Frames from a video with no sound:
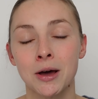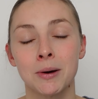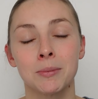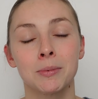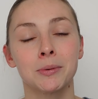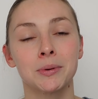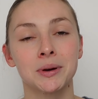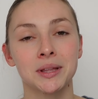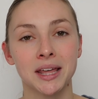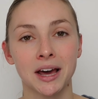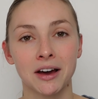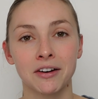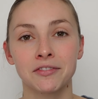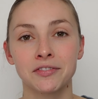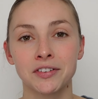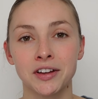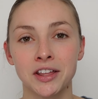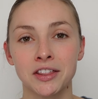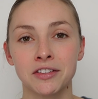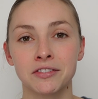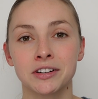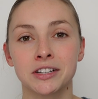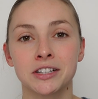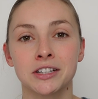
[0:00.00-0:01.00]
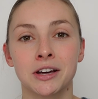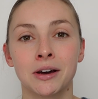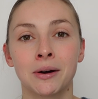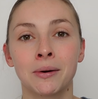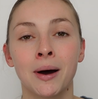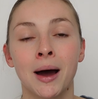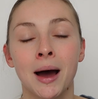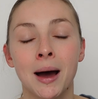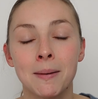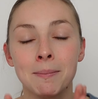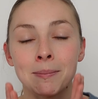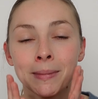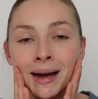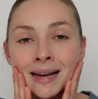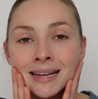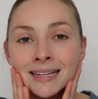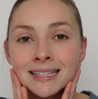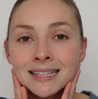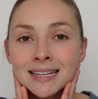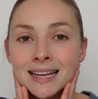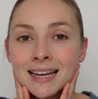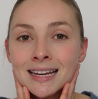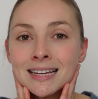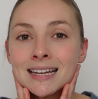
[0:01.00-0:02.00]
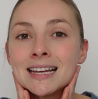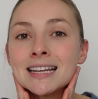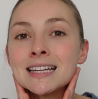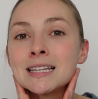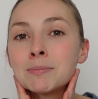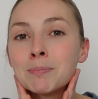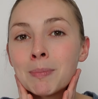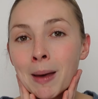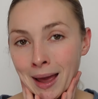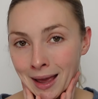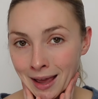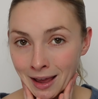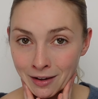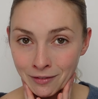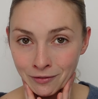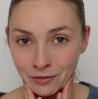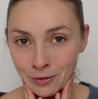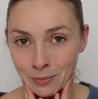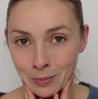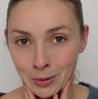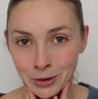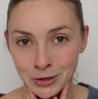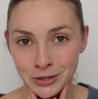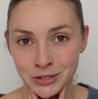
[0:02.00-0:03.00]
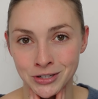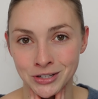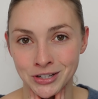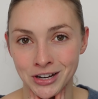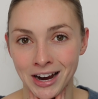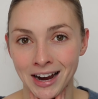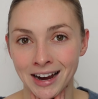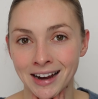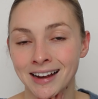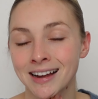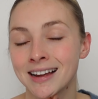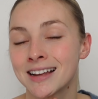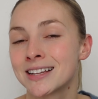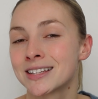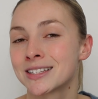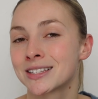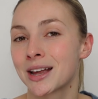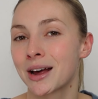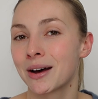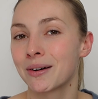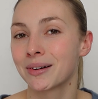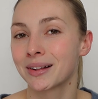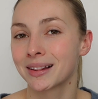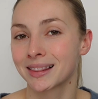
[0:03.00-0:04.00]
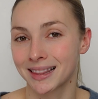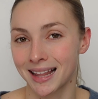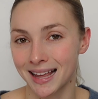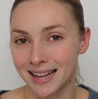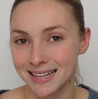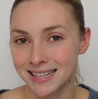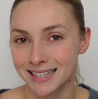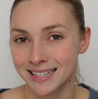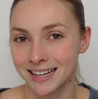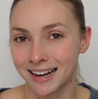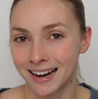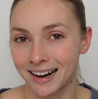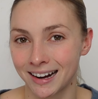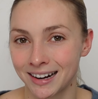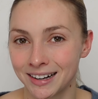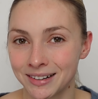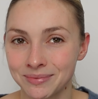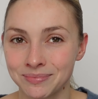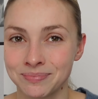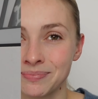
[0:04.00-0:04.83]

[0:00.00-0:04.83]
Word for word: But without further ado, my skin is begging for moisture. So let's start.